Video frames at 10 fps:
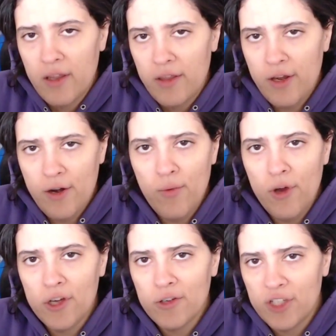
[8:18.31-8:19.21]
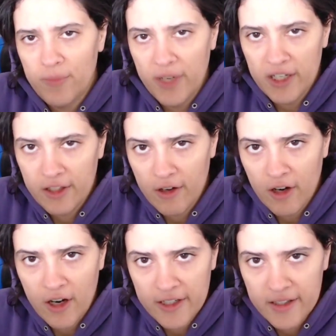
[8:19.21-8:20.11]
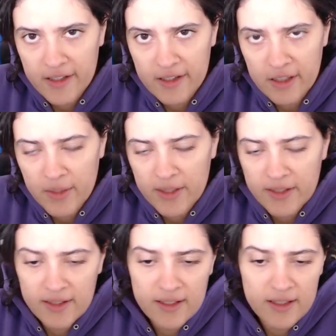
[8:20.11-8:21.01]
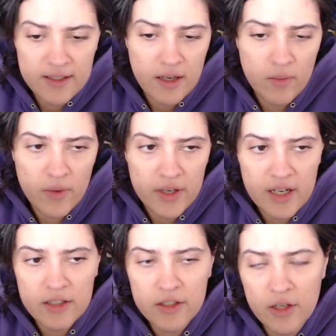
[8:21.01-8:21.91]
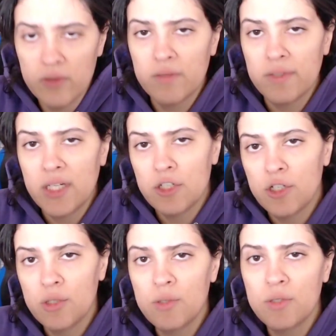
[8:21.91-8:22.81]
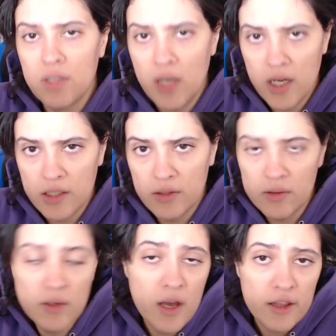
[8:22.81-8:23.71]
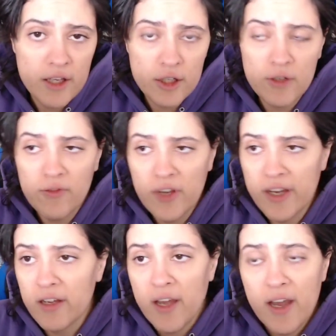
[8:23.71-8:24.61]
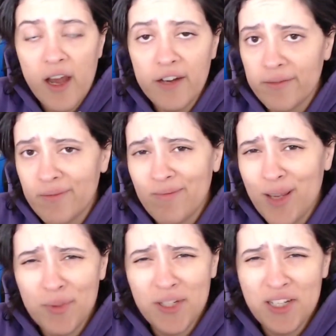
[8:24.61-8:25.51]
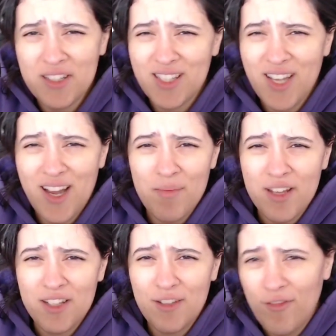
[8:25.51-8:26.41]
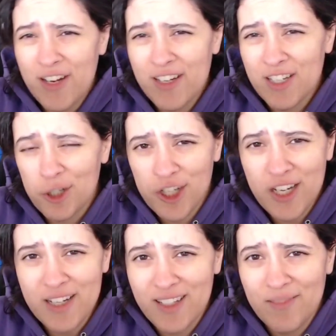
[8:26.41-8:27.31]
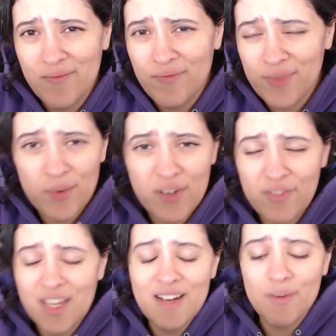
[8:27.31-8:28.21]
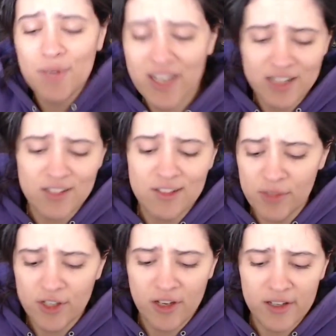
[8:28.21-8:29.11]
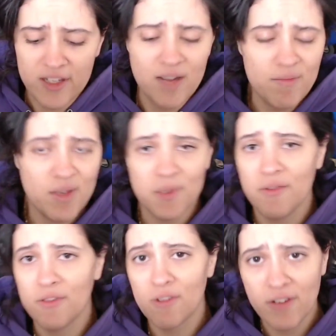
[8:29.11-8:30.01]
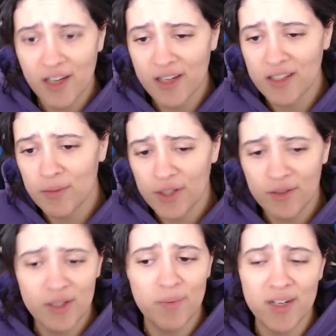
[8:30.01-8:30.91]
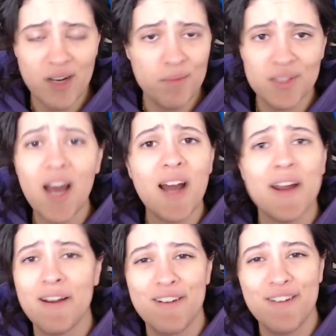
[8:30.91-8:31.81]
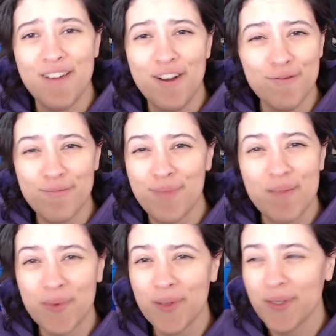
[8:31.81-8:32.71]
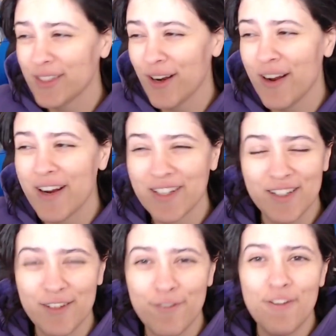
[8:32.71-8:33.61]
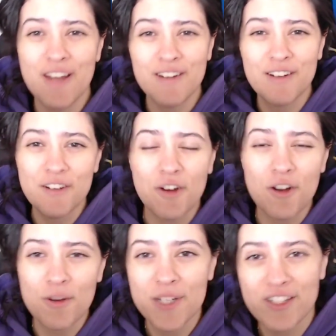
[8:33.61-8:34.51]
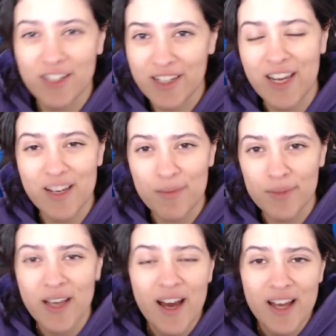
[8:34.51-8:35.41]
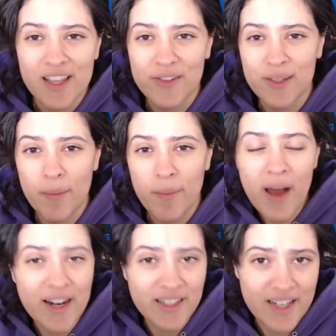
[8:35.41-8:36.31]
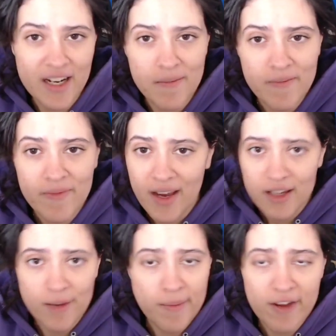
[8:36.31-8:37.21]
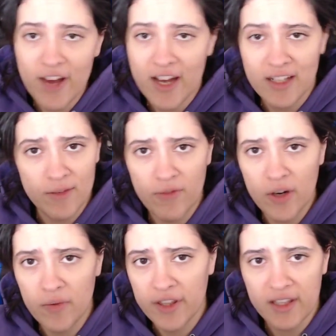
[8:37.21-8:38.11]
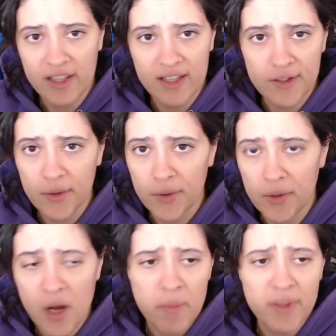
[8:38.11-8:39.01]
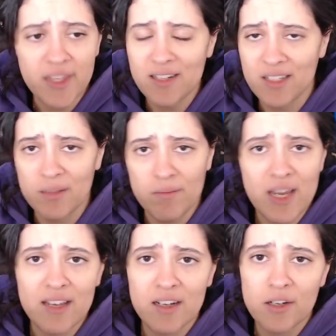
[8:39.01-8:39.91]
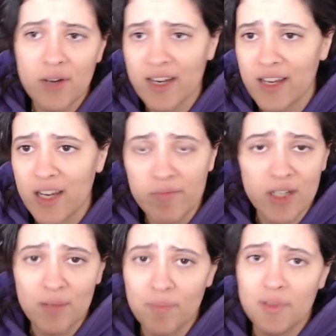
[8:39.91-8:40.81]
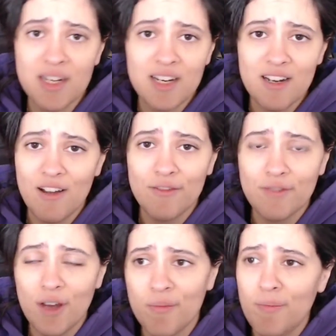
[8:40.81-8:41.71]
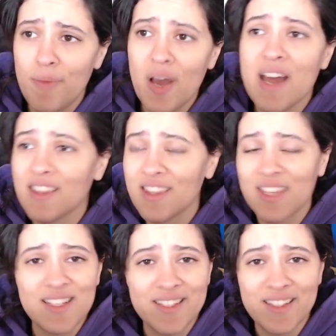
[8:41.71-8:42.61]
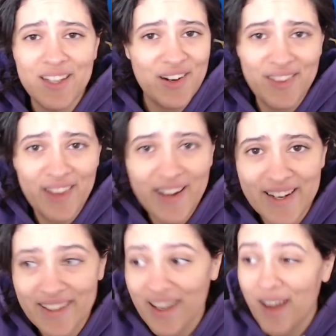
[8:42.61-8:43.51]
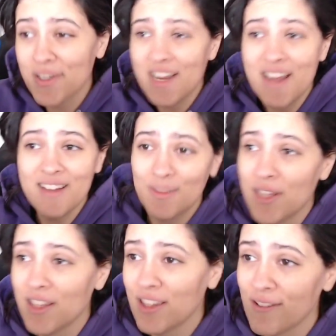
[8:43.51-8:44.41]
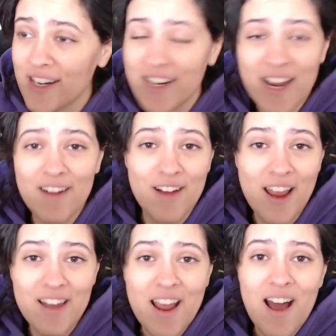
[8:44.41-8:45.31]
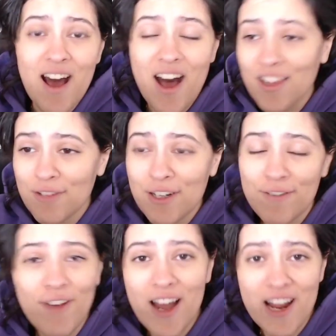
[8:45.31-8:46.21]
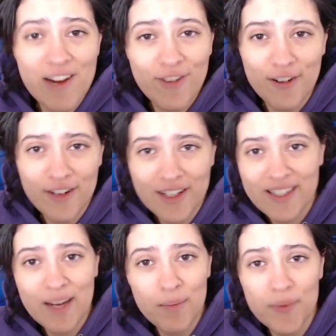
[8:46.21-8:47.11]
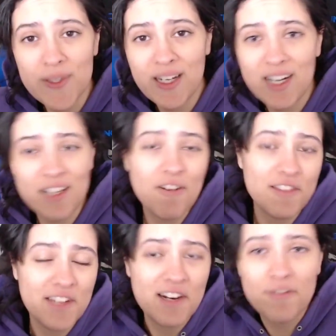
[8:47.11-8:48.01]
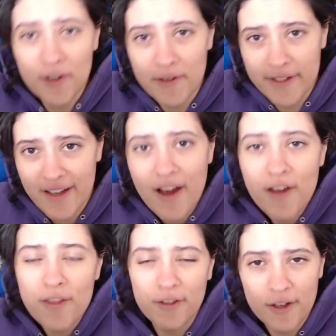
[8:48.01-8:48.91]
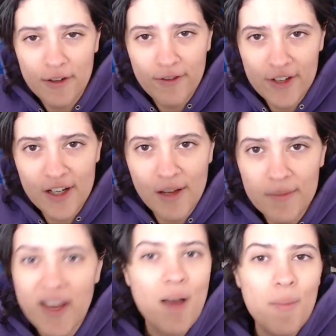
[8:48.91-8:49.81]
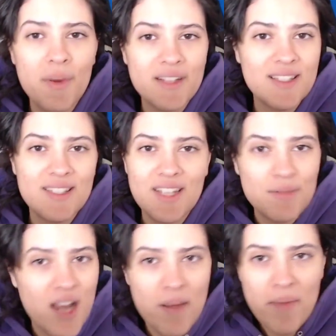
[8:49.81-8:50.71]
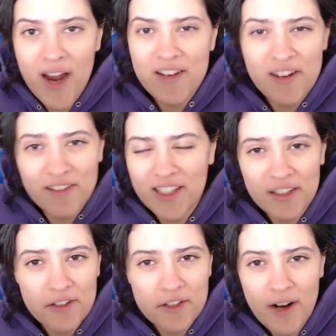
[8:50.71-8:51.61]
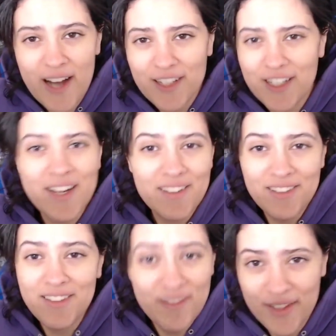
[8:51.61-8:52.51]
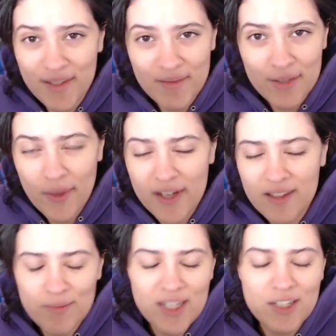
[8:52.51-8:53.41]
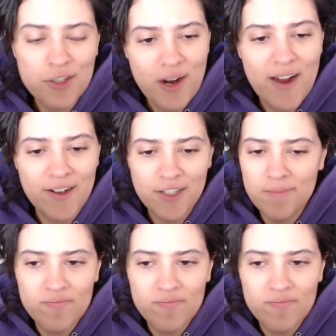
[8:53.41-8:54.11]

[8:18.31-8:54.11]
They don't want to respect their audience in some instances, and when they choose not to, they should fail. And people need to stop defending shit. We get it so much all the time. Maybe you've grown accustomed to it, but I'm tired of people trying to defend garbage games. This is a bad game. You may have had some fun with it, that's cool, but that doesn't make it a great game. There are plenty of bad things that I like. I mean, X-Men 3 and Halloween 5 are examples that I throw out there, and of course, those are films, but at the same time, I know that they're trash, and I love them despite them being trash,